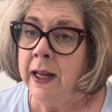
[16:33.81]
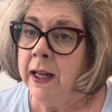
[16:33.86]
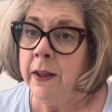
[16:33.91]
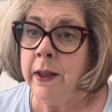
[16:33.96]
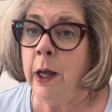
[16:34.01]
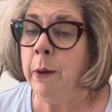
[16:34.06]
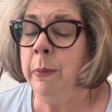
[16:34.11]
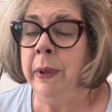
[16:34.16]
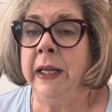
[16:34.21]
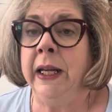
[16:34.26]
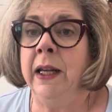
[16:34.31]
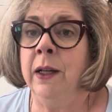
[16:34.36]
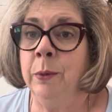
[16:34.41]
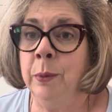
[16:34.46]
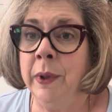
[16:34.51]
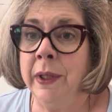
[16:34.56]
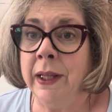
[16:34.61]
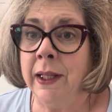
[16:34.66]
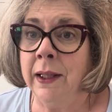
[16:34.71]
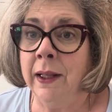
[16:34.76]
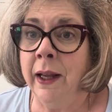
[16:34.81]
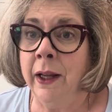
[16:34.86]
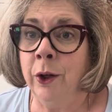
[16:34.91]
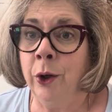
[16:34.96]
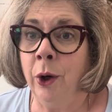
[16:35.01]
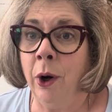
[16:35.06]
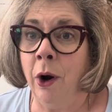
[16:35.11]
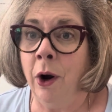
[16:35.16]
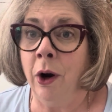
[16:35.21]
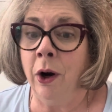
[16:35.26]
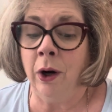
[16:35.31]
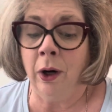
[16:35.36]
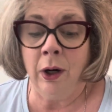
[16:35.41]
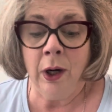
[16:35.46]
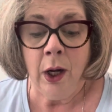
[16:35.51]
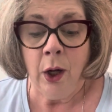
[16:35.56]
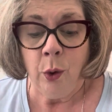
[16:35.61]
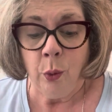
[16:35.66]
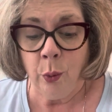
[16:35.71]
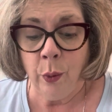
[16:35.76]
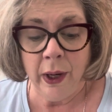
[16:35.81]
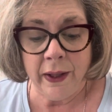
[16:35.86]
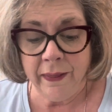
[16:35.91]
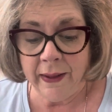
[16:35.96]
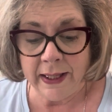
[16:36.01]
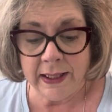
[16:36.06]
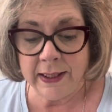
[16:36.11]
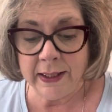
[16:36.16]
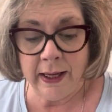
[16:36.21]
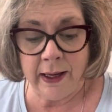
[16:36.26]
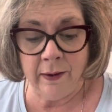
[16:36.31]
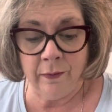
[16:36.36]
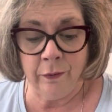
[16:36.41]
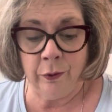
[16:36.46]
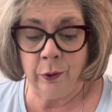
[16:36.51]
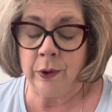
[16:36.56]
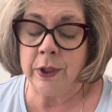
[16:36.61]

that begin with the letter R, what they stand for.